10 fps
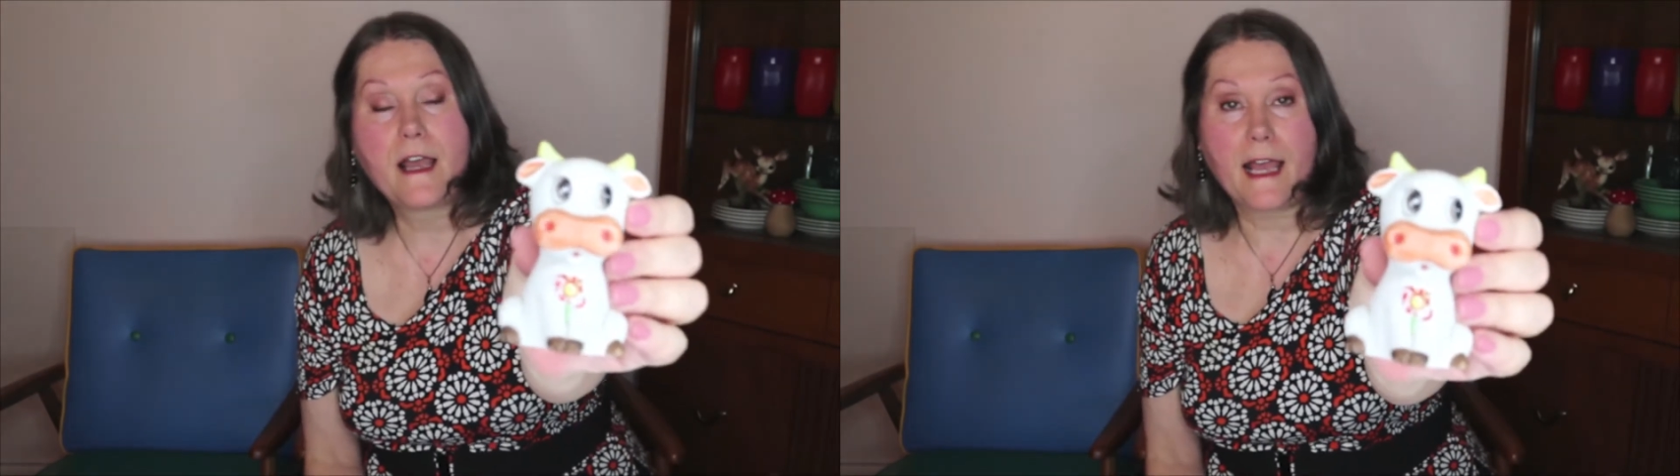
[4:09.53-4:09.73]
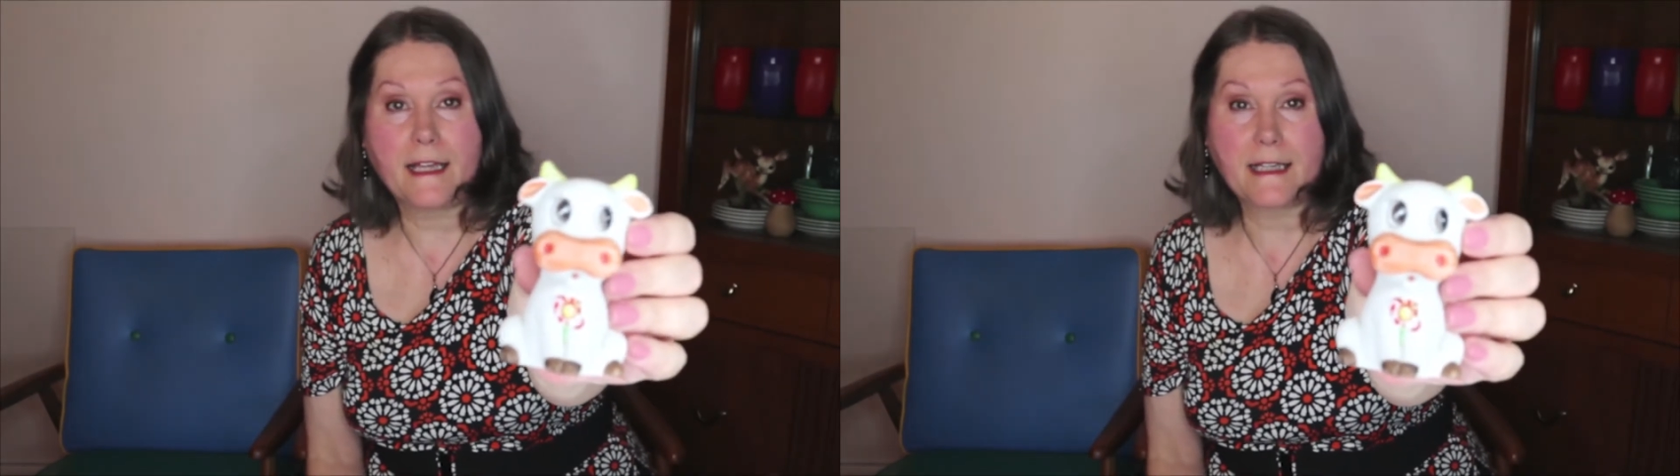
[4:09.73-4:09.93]

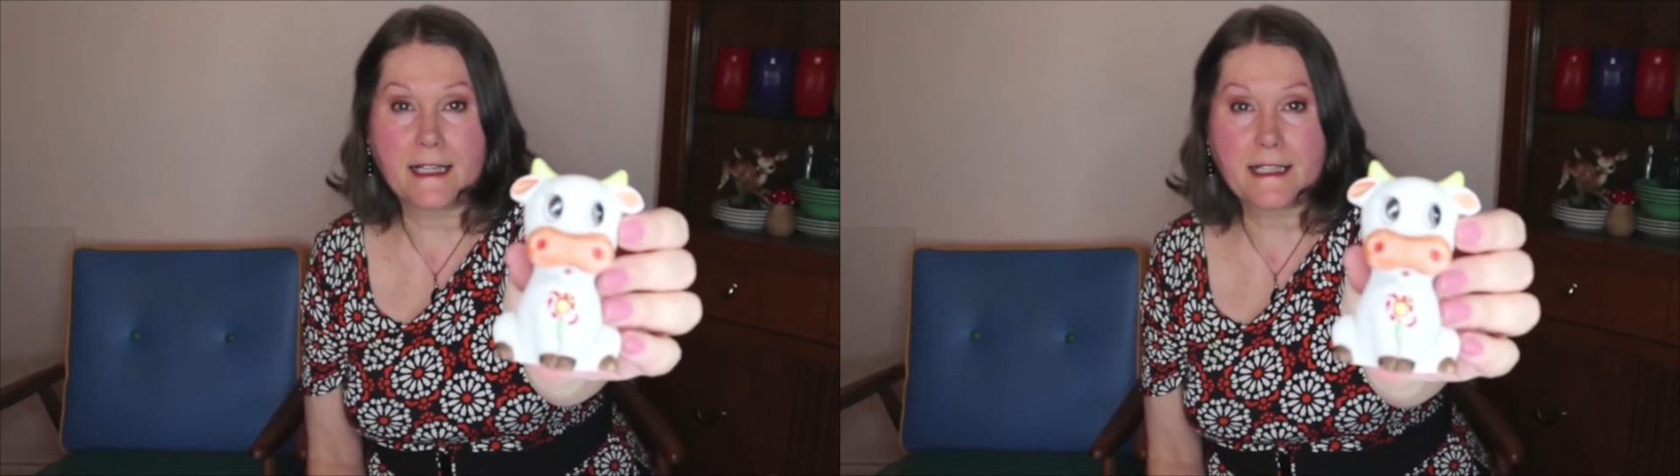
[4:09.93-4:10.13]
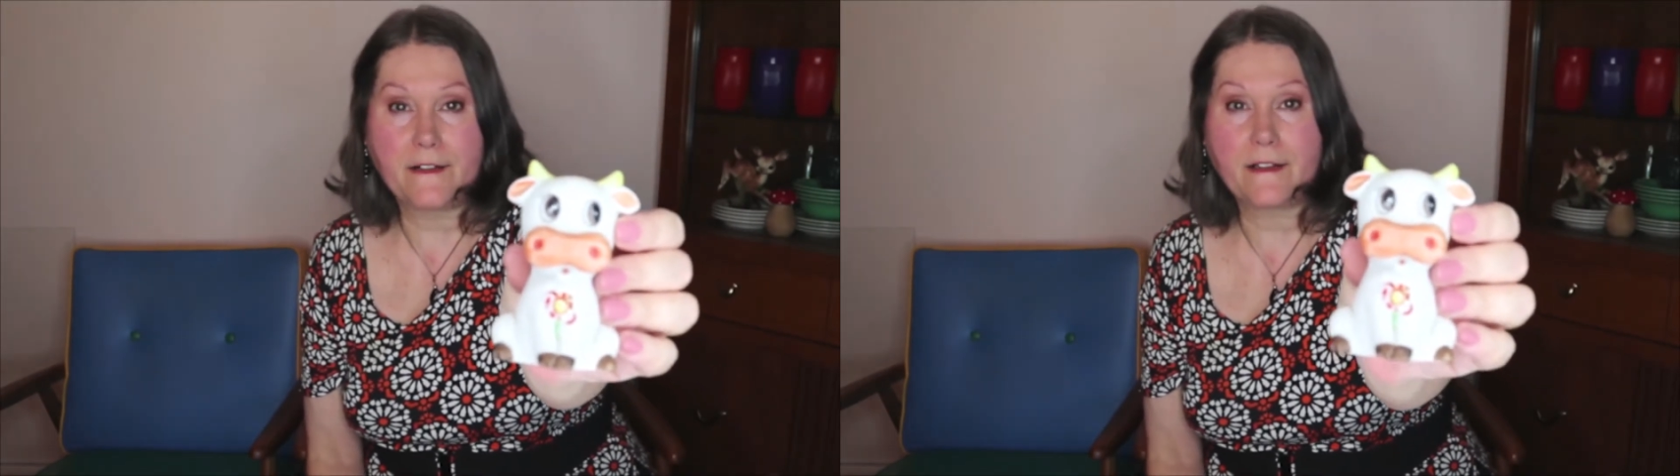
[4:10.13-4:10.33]
and
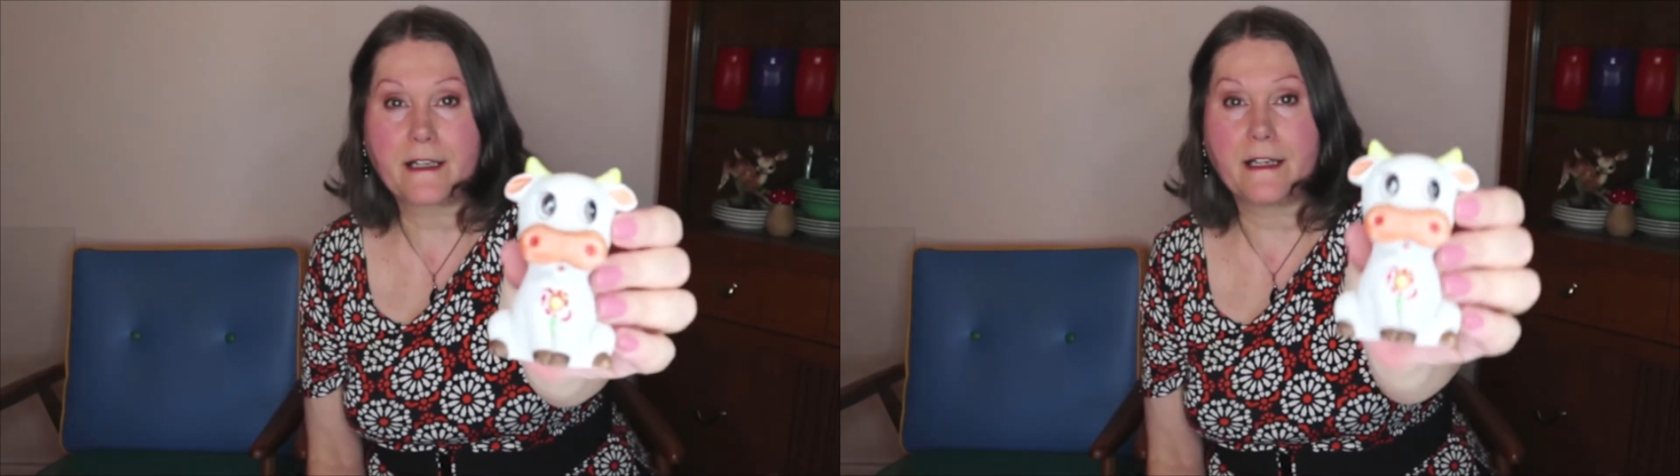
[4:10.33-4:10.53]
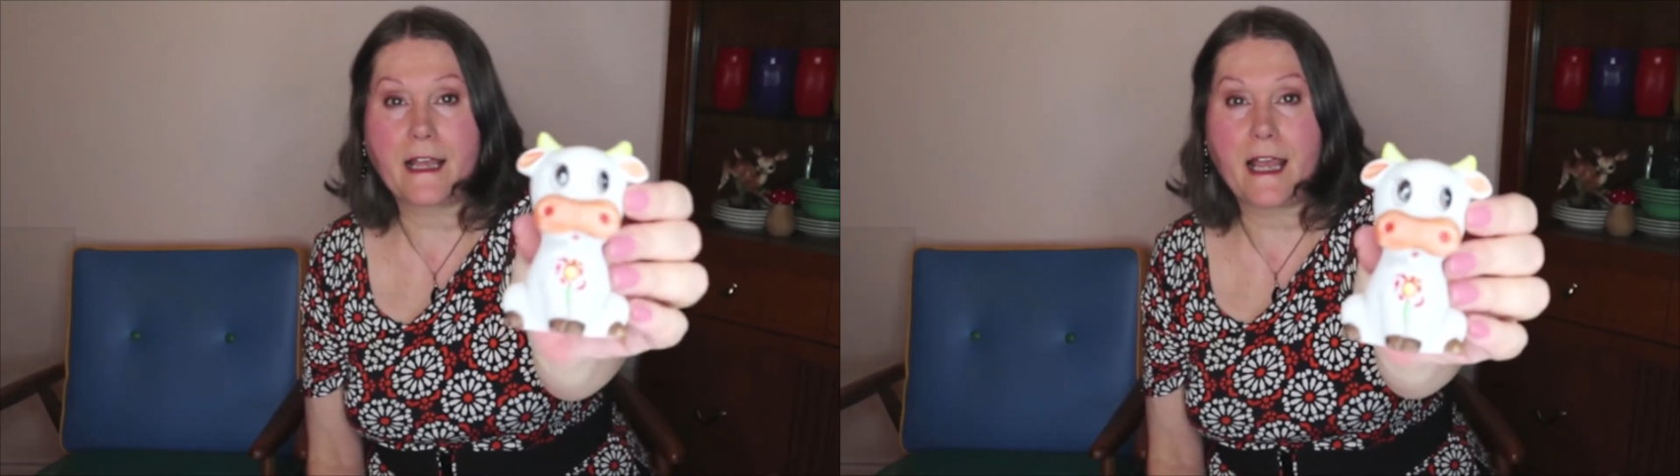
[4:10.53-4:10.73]
that's how you
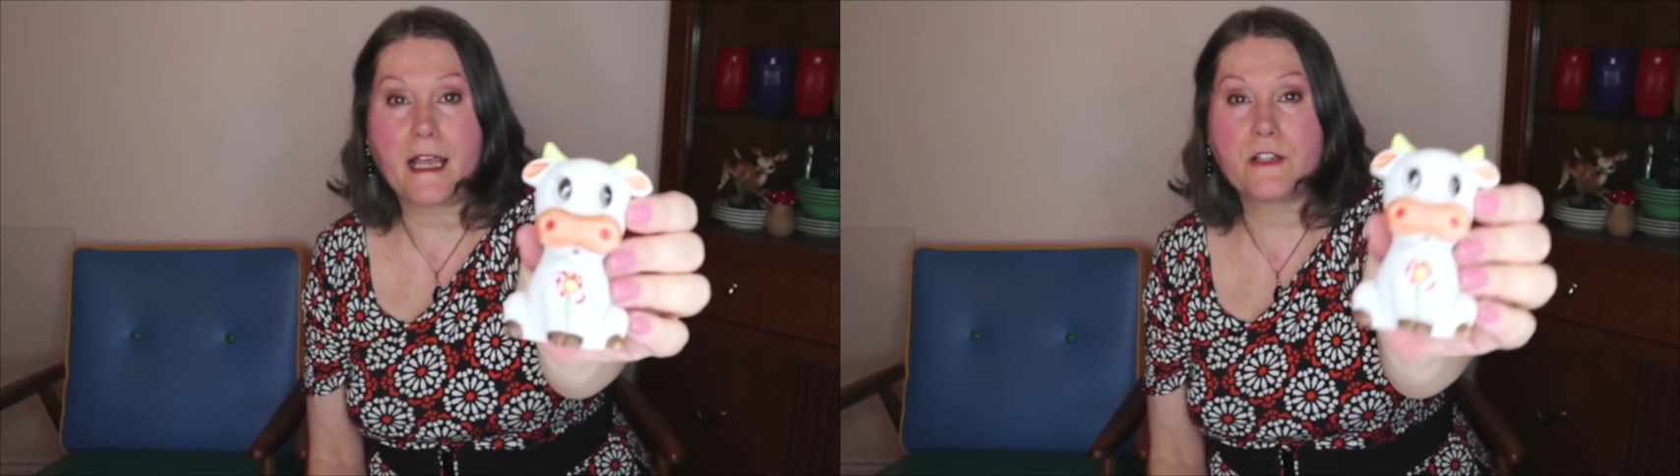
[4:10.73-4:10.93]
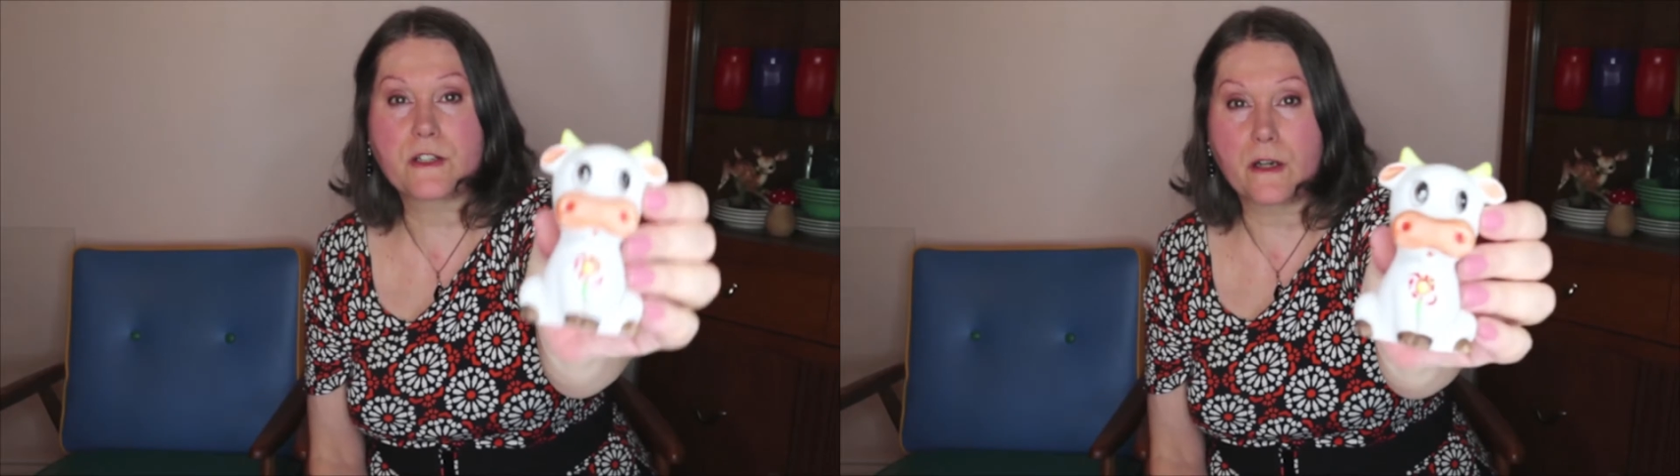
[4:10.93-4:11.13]
can
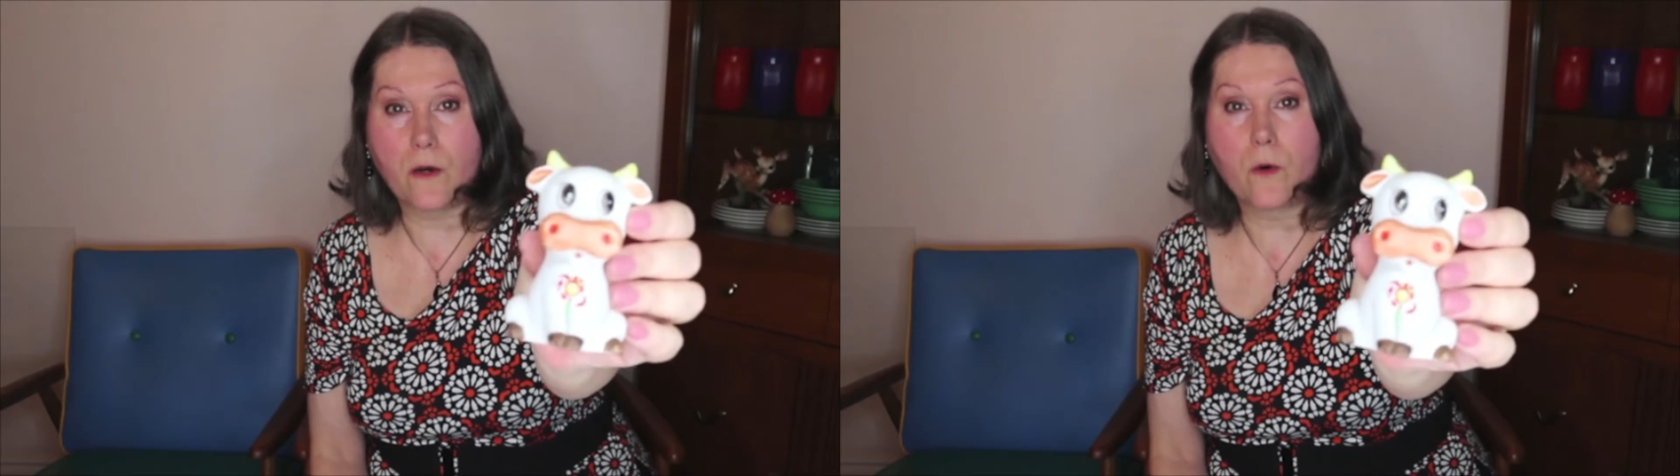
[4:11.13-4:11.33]
age